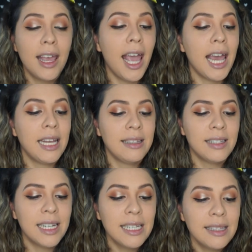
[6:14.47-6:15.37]
and it's
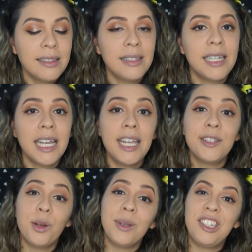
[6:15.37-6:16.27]
nice and sticky,
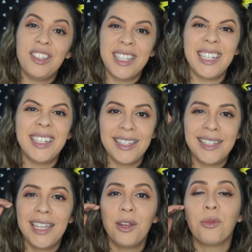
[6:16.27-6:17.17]
so it's just gonna
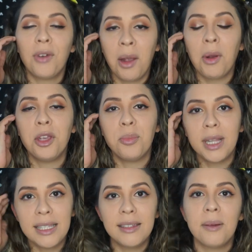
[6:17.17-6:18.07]
sit right where you
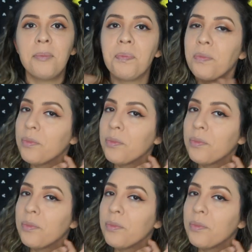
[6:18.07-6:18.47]
placed them.